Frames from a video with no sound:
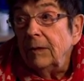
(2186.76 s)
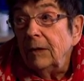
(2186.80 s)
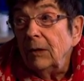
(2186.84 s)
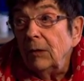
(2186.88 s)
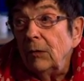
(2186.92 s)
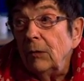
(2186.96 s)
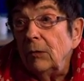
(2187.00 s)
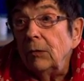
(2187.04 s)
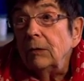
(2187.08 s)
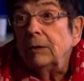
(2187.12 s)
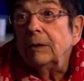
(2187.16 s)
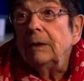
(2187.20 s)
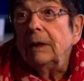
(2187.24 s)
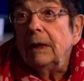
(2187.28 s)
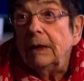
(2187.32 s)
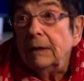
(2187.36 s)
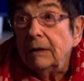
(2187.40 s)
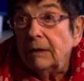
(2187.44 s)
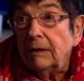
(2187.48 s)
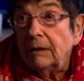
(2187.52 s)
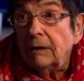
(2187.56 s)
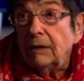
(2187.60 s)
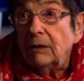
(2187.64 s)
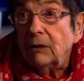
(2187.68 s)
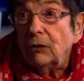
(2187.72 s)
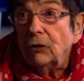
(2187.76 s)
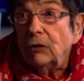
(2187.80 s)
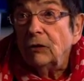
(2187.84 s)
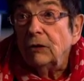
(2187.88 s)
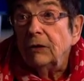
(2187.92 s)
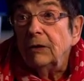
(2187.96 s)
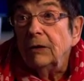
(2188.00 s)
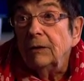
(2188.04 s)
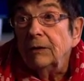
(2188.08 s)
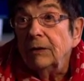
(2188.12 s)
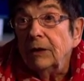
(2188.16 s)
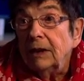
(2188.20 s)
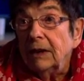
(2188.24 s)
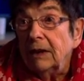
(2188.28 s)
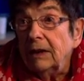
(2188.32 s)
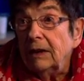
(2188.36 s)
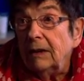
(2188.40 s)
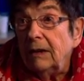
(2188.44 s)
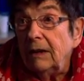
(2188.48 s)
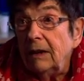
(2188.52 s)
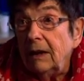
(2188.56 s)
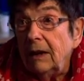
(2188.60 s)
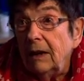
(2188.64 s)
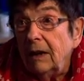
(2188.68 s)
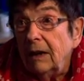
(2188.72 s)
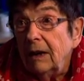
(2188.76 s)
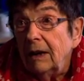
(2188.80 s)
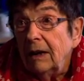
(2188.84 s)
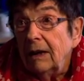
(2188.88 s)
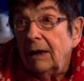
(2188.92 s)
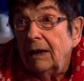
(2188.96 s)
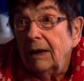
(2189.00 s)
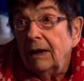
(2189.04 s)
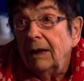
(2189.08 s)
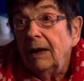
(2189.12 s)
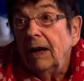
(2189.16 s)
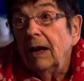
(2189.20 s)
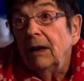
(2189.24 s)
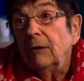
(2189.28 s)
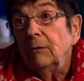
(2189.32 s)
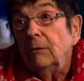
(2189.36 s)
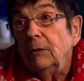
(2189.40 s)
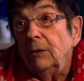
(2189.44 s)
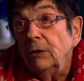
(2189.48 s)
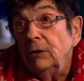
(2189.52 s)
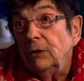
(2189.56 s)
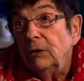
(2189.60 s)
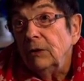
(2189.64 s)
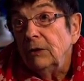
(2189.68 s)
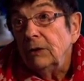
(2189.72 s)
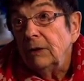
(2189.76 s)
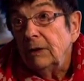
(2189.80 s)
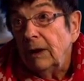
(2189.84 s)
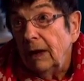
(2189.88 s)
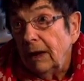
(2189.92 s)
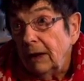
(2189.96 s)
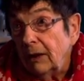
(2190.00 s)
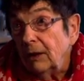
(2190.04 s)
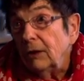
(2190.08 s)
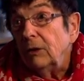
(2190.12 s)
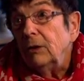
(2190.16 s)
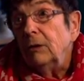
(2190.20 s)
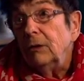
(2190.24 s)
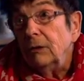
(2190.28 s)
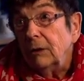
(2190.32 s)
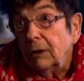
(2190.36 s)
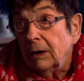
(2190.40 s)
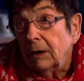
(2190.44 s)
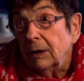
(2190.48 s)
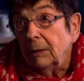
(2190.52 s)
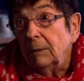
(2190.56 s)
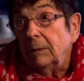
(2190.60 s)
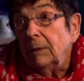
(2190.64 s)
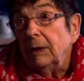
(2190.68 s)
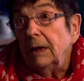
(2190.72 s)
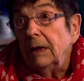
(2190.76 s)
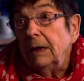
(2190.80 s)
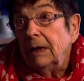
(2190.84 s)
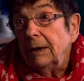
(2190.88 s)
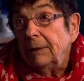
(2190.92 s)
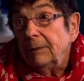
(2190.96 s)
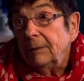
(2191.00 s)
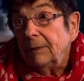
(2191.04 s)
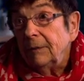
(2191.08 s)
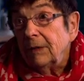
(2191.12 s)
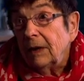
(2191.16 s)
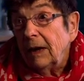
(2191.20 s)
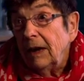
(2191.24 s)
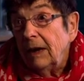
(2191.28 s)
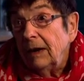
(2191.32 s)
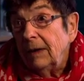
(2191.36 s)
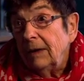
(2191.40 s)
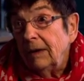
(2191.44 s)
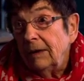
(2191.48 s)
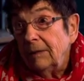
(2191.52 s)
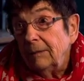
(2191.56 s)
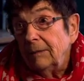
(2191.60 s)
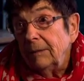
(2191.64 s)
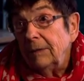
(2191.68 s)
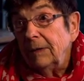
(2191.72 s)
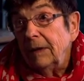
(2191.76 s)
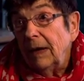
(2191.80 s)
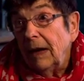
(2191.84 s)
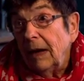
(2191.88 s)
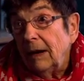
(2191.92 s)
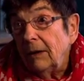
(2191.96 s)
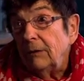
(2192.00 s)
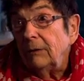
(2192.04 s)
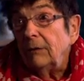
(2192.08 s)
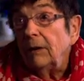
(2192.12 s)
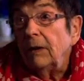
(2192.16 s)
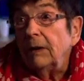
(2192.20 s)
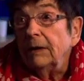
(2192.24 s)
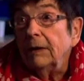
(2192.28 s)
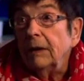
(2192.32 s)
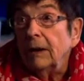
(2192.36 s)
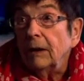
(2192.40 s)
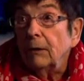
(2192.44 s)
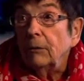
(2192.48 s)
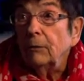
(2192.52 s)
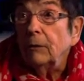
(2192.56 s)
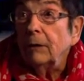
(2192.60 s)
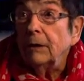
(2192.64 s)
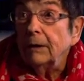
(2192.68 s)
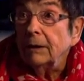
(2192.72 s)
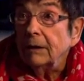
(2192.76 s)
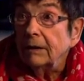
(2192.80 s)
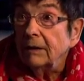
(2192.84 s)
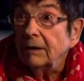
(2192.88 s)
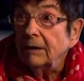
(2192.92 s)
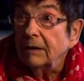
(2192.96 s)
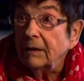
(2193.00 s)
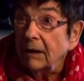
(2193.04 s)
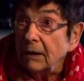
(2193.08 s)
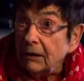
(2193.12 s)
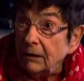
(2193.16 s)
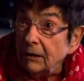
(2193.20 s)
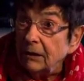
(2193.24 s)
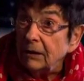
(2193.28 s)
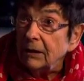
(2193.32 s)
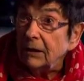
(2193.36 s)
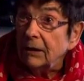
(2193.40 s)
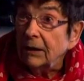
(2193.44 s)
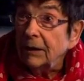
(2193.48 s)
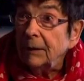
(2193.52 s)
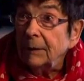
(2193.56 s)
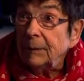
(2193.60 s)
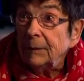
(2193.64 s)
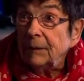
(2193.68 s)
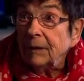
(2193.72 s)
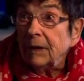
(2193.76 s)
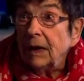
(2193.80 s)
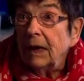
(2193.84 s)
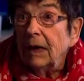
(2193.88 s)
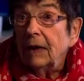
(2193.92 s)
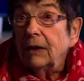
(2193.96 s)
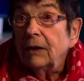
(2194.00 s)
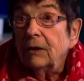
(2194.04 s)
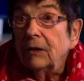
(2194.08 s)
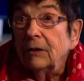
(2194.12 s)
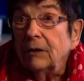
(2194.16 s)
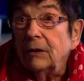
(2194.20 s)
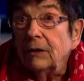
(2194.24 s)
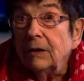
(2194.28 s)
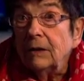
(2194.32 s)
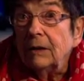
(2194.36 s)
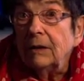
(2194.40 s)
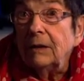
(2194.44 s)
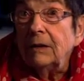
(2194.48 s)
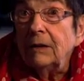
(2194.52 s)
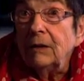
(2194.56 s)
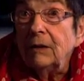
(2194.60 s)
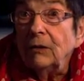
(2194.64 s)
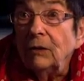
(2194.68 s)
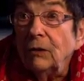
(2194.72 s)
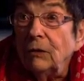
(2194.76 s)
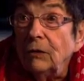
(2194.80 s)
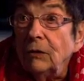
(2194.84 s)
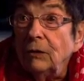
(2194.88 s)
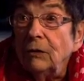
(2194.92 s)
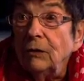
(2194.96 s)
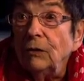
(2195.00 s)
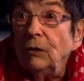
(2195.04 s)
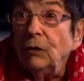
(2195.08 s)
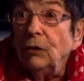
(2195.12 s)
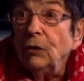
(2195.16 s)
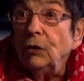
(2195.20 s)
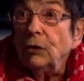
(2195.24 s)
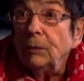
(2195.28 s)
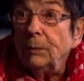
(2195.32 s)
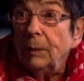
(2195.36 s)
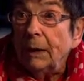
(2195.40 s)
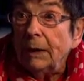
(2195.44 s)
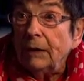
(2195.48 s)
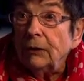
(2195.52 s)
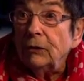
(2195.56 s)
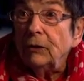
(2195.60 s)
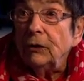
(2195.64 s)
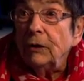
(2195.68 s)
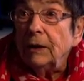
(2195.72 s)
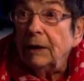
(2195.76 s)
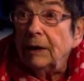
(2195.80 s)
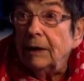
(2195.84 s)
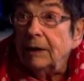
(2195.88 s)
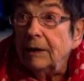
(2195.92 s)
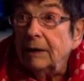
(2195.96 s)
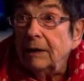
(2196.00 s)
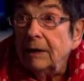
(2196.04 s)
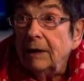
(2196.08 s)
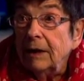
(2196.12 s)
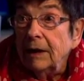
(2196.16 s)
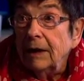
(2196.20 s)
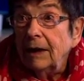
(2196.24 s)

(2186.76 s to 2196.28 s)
organisation of early languages like Ogham I find that quite exciting because it is sort of geometric